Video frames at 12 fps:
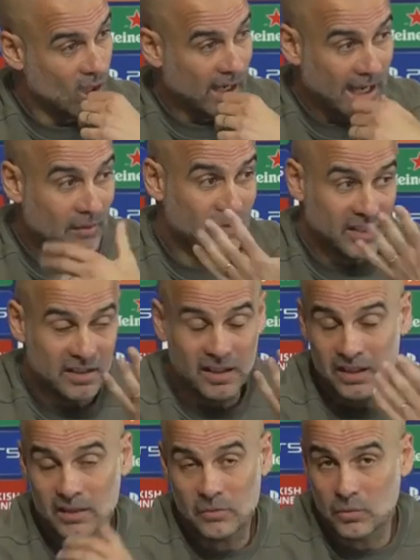I have an
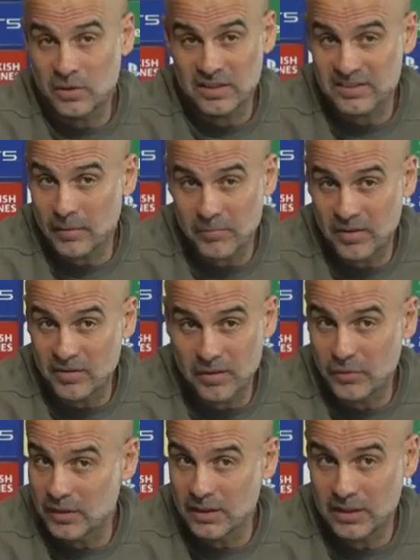idea to do something
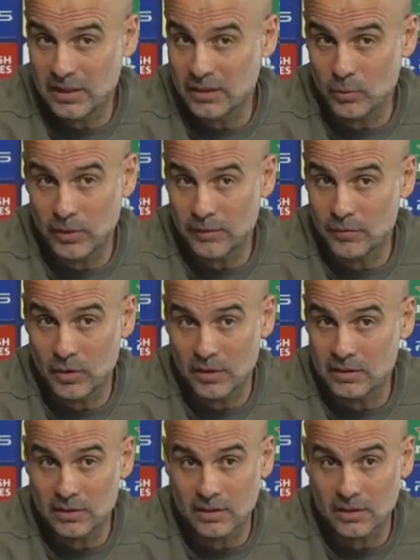differently that we have done